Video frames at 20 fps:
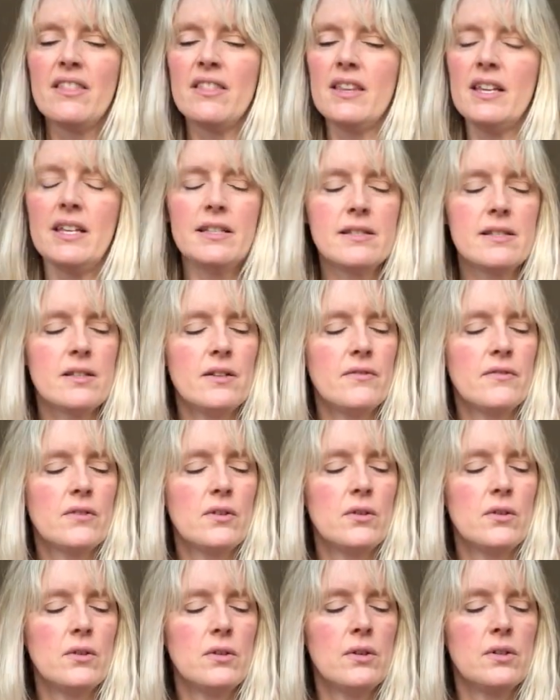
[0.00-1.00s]
this of
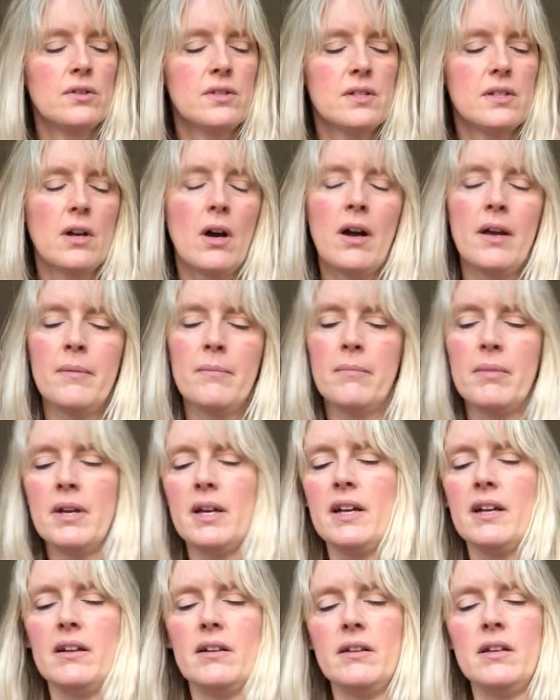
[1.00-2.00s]
course time
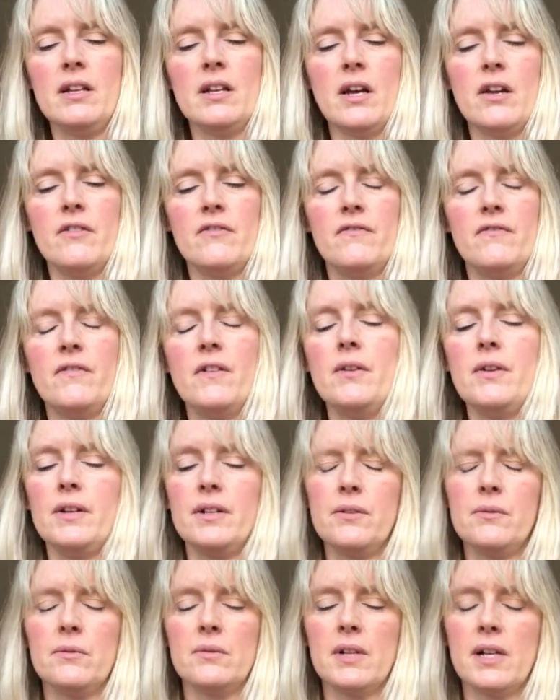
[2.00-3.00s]
being you know fluid
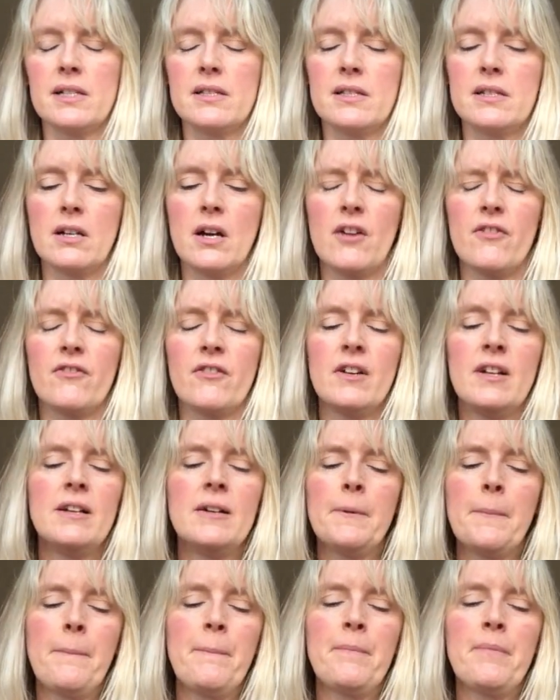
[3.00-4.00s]
and all that stuff
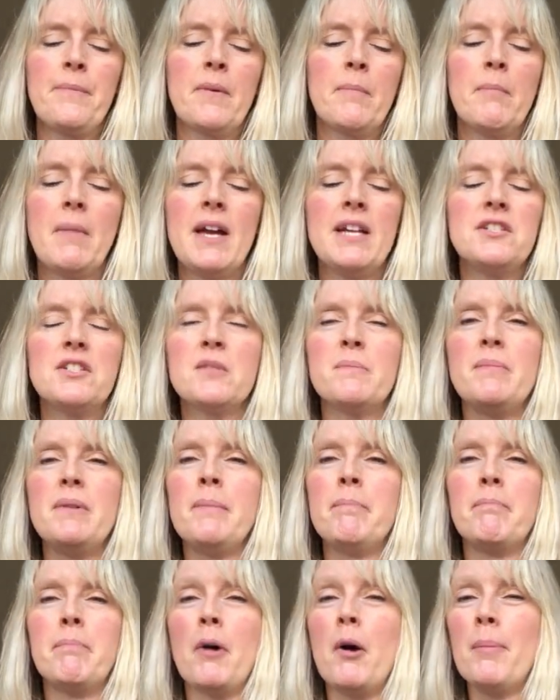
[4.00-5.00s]
may just
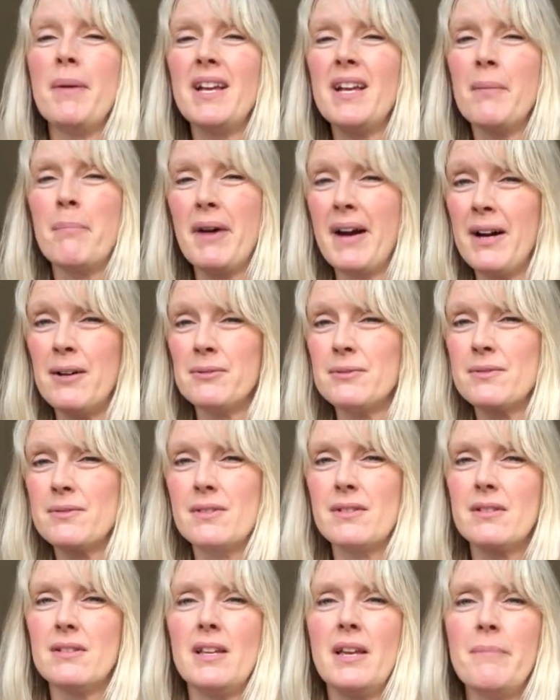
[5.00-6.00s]
be bobbing about
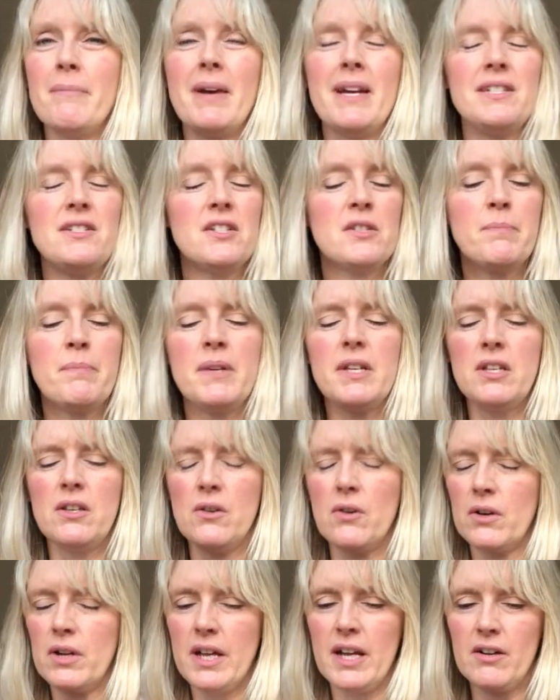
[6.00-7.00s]
it may just be
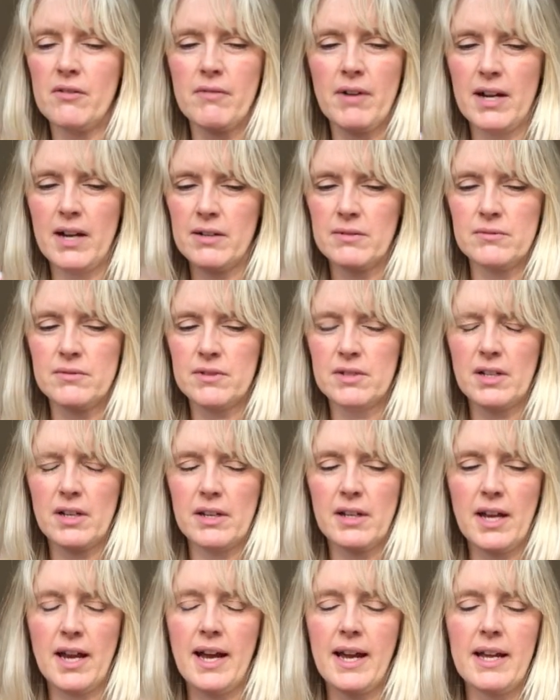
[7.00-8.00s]
knocking around
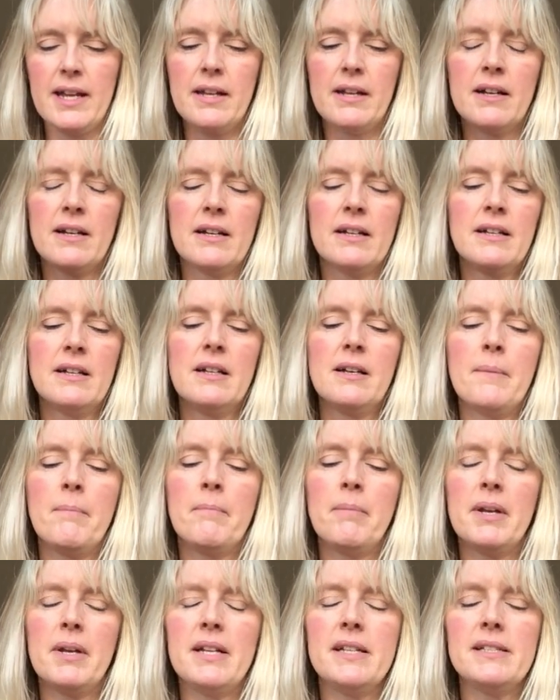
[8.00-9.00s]
okay
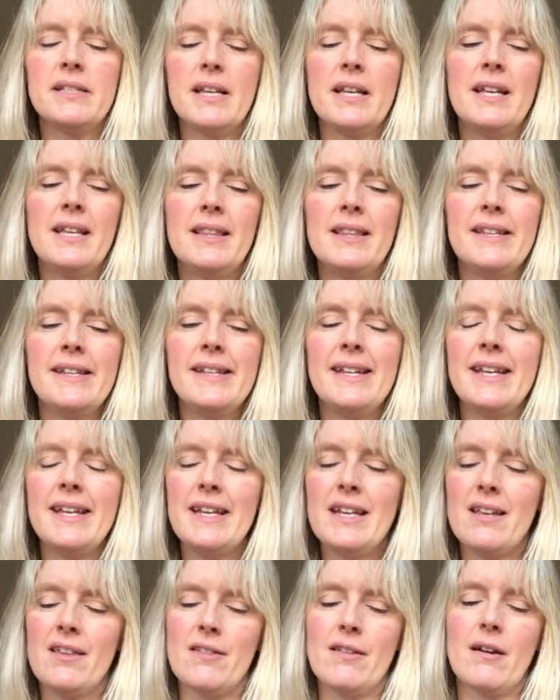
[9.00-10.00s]
but it's in the
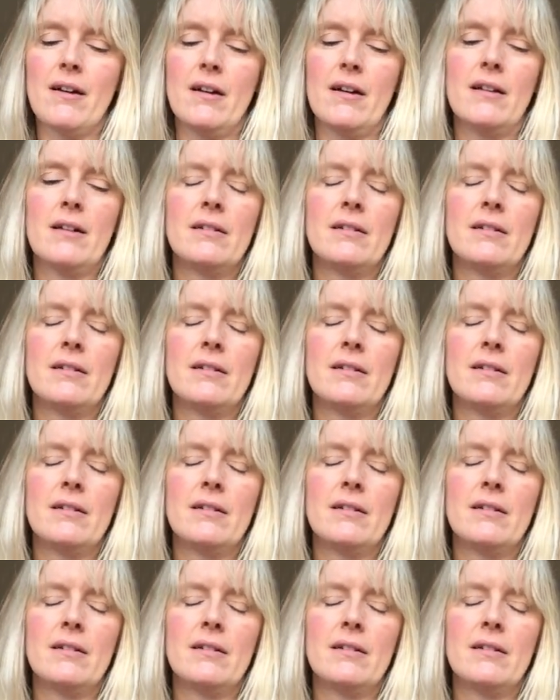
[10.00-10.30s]
ether